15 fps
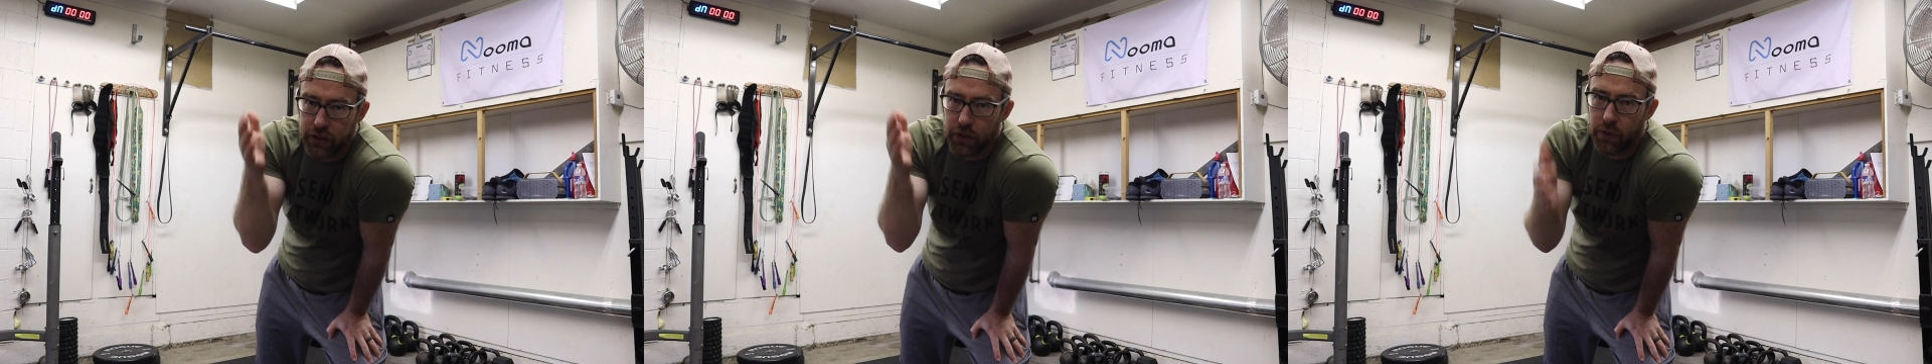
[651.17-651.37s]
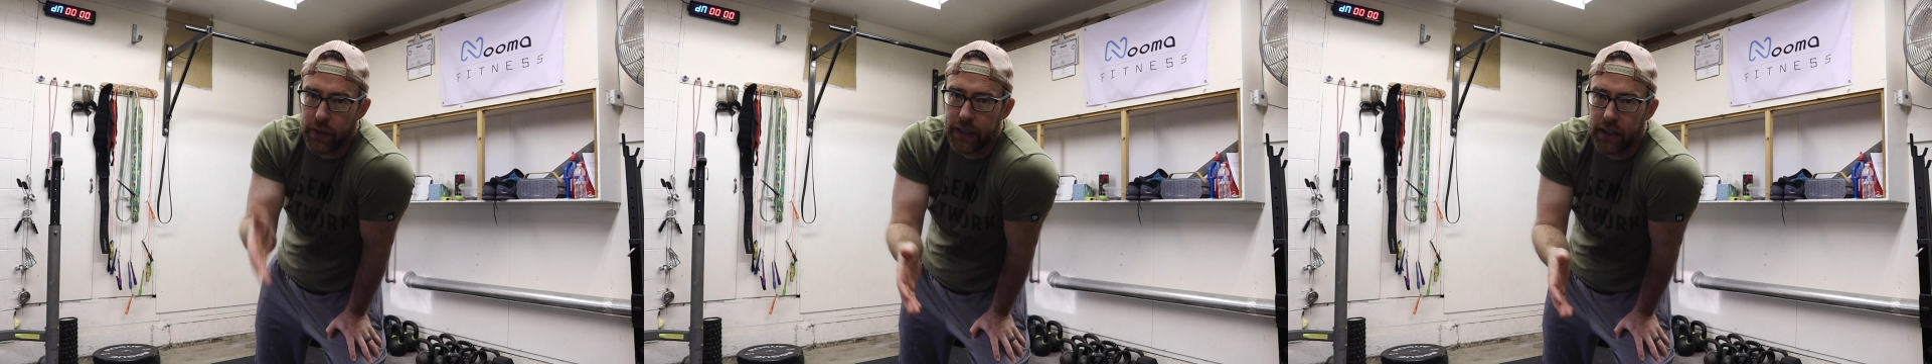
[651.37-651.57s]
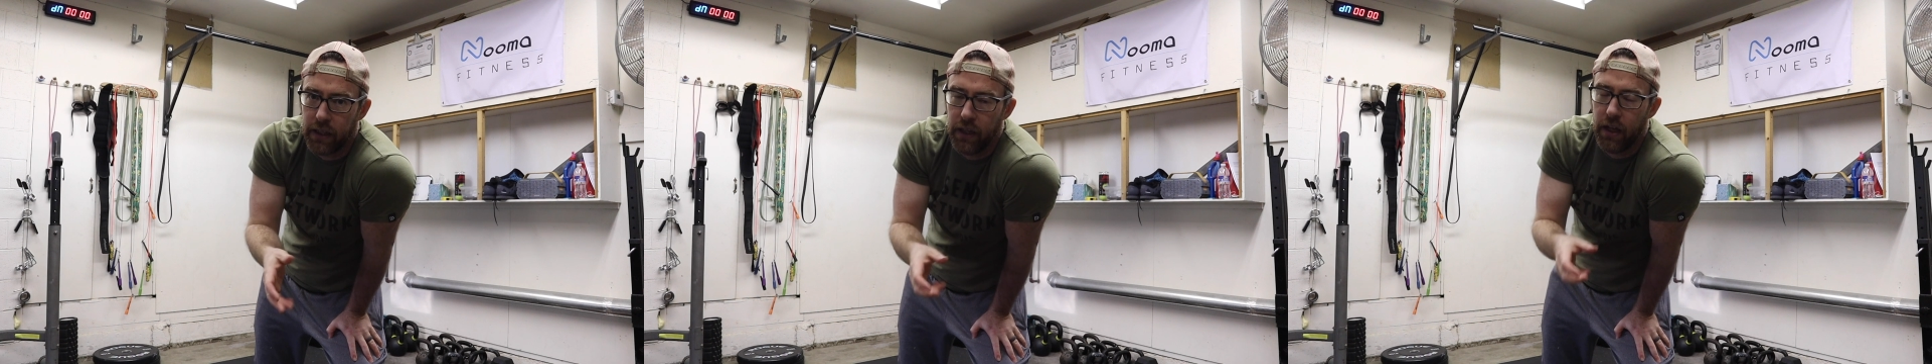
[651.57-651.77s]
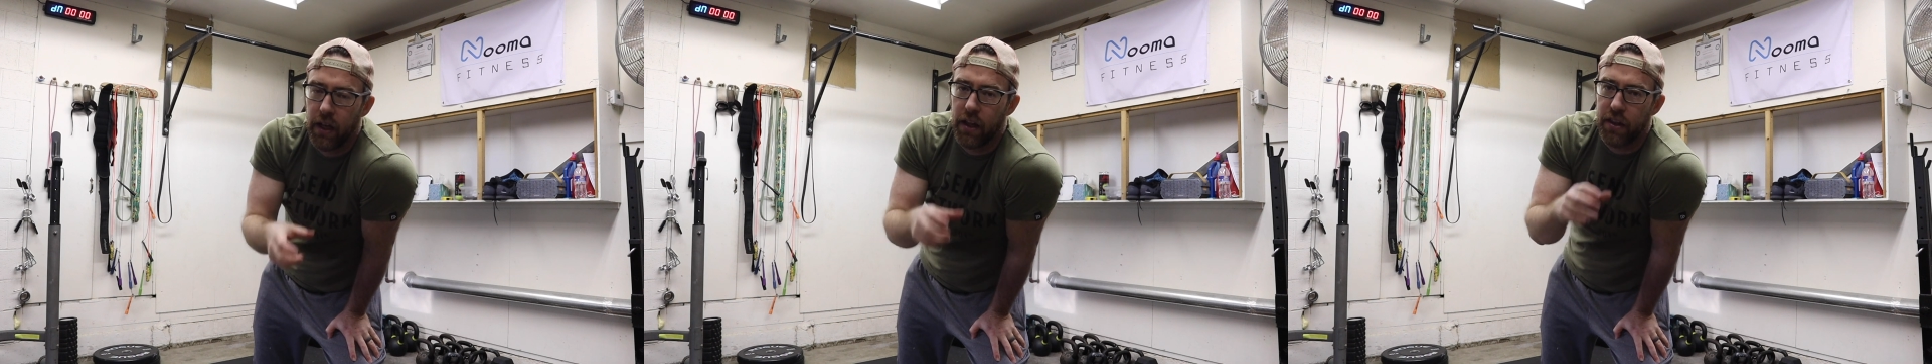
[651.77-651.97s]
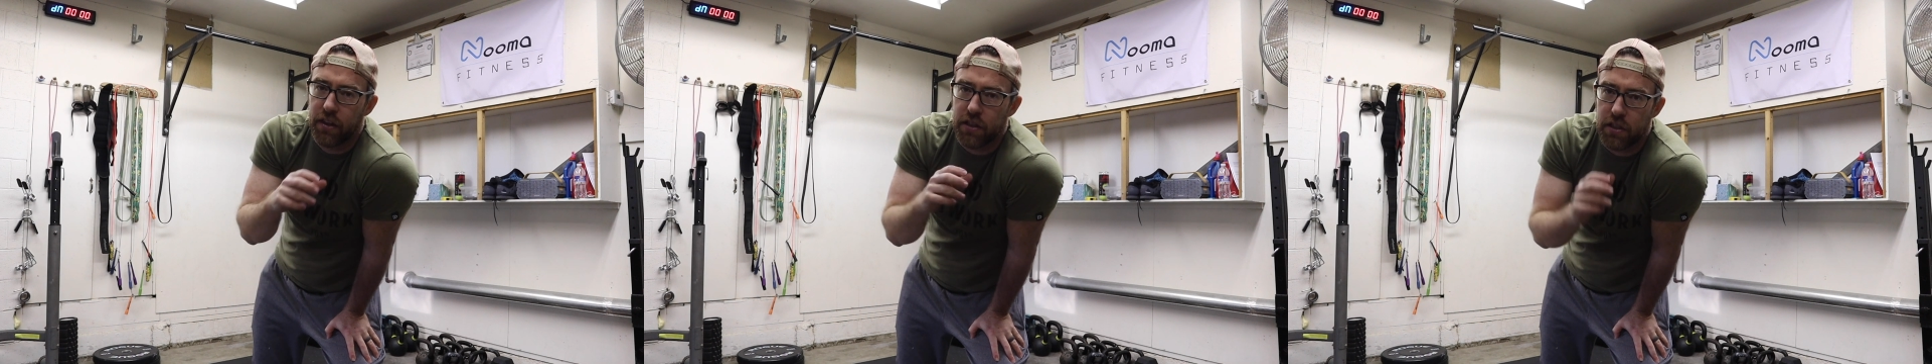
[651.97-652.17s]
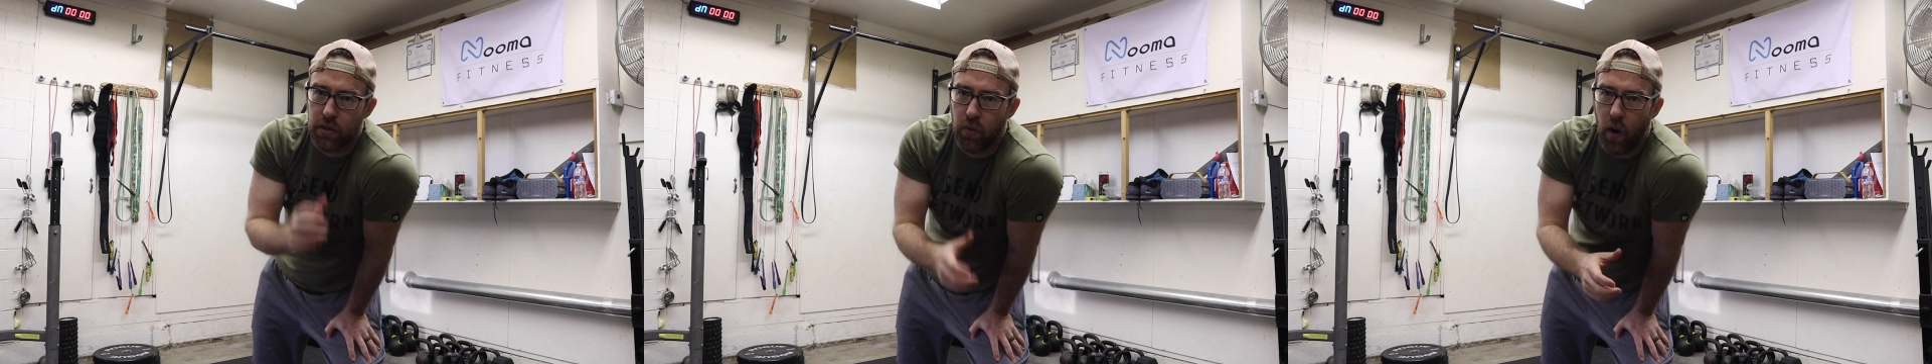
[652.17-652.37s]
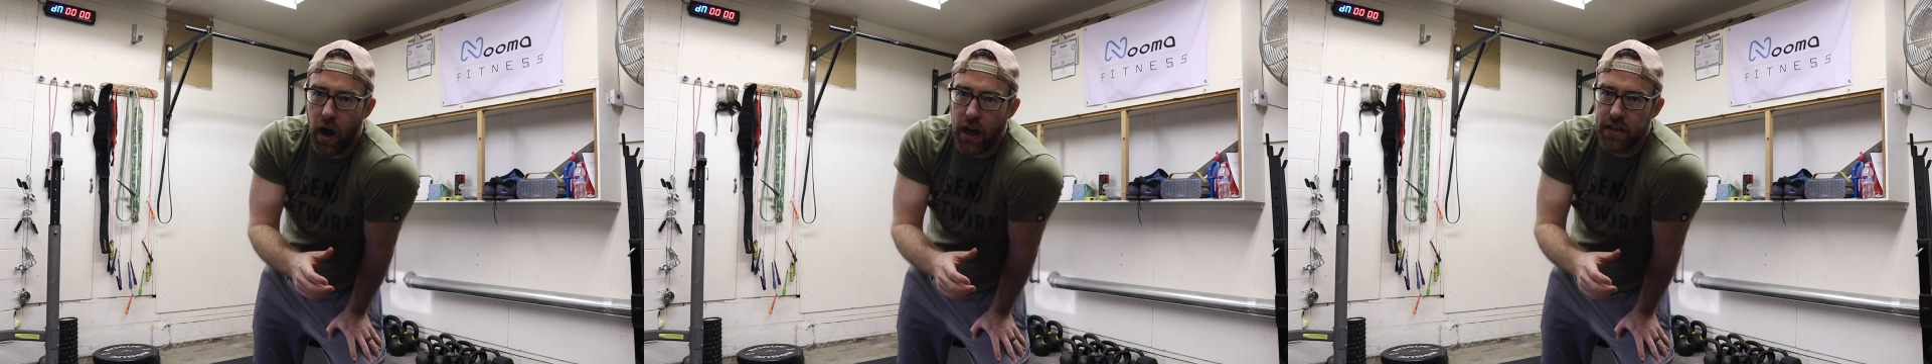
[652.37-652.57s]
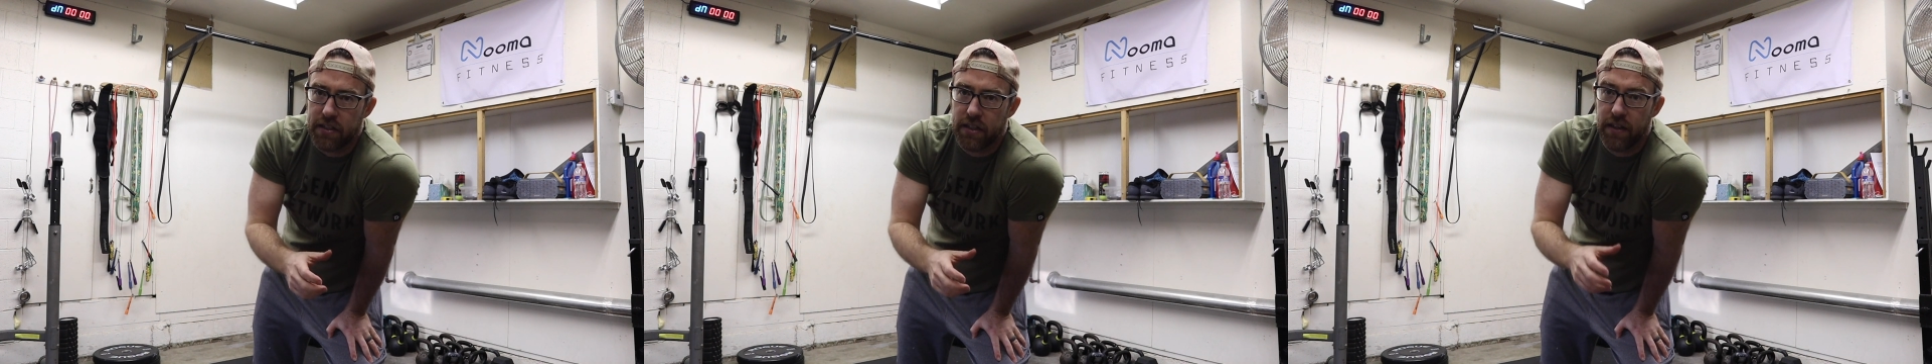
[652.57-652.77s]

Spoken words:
doing the squats.